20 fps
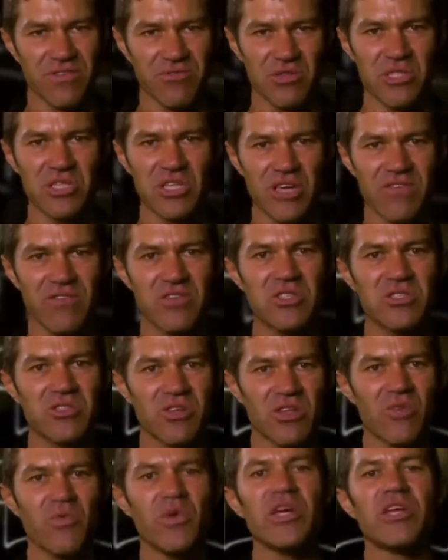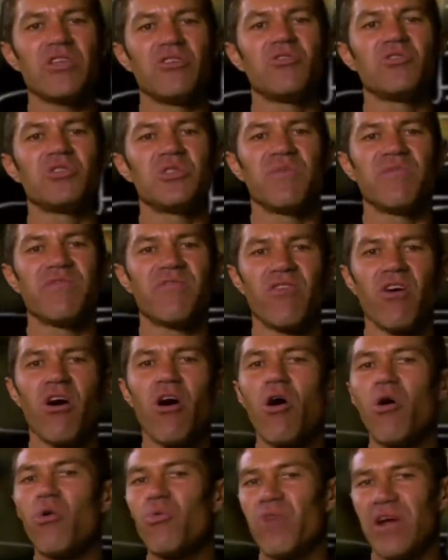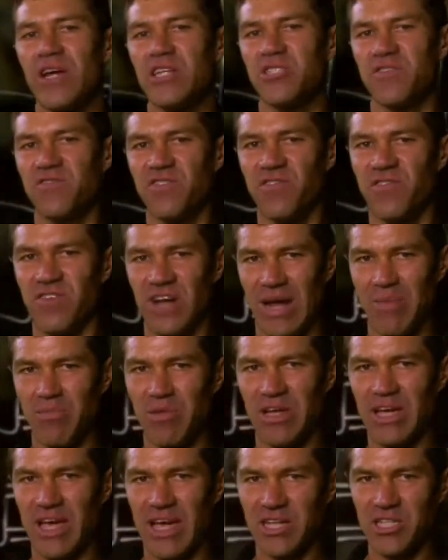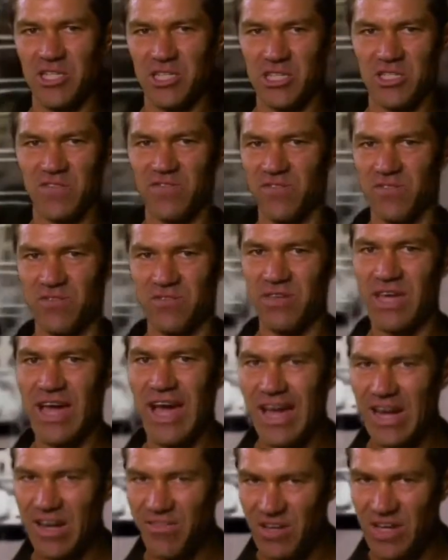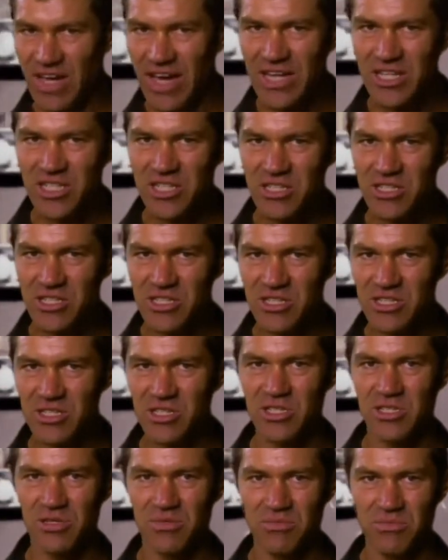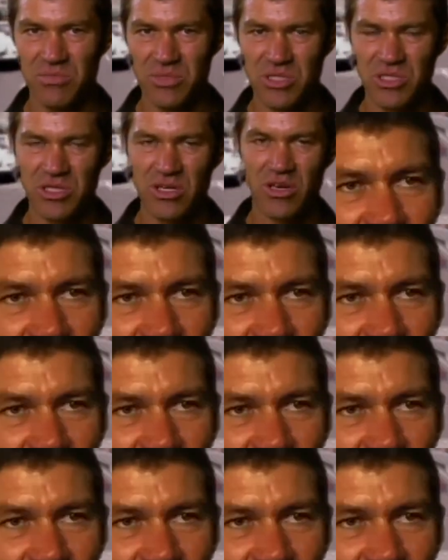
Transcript: the receivers so that we can use them for a whole range of different applications for car navigation systems,